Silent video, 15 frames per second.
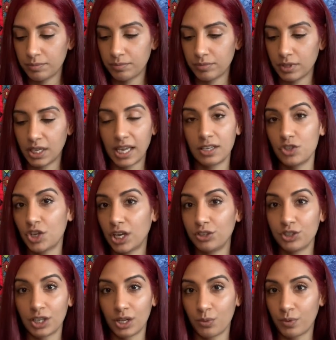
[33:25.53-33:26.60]
You can't change
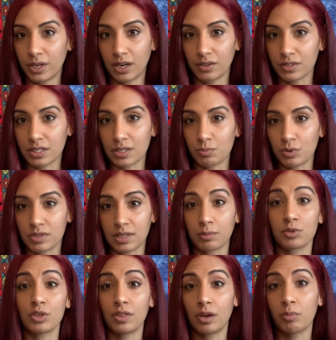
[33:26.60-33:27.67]
anyone else's
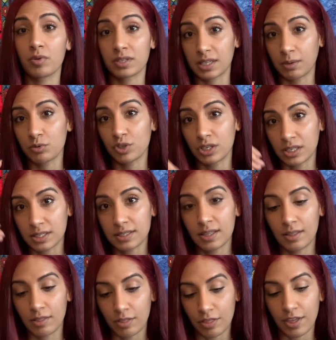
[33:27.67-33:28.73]
perception. Their perception is
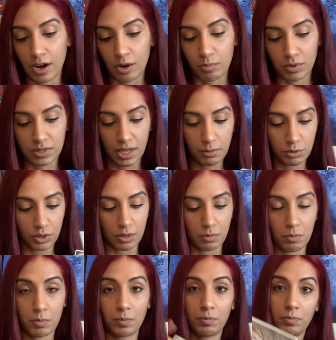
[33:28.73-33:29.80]
their perception,
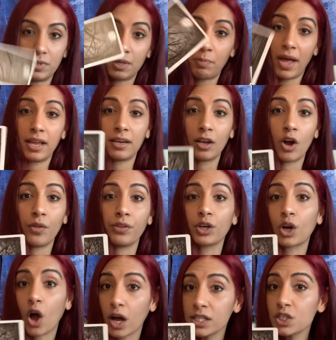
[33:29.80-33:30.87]
depending on their
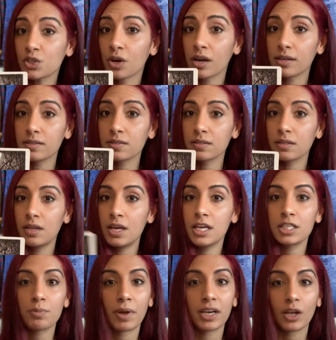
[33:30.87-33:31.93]
constructs,
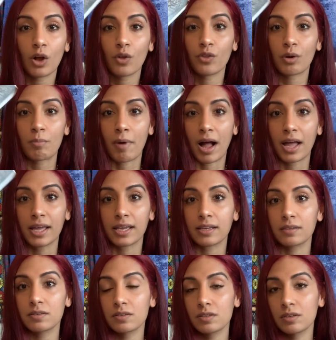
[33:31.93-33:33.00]
depending on their
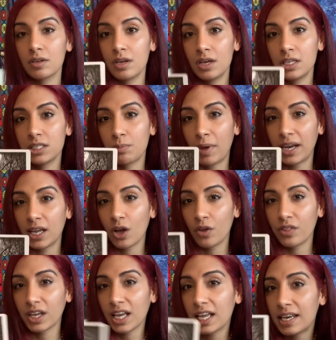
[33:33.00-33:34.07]
mind, depending on
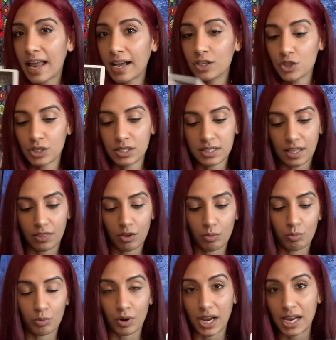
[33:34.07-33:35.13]
the connections that their
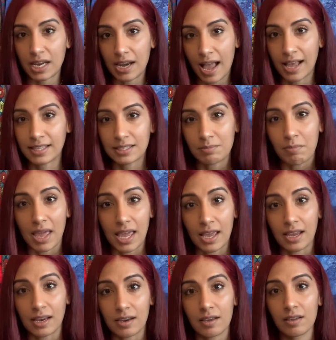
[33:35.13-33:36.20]
brain has
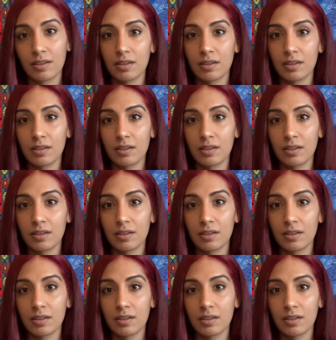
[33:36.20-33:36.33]
made.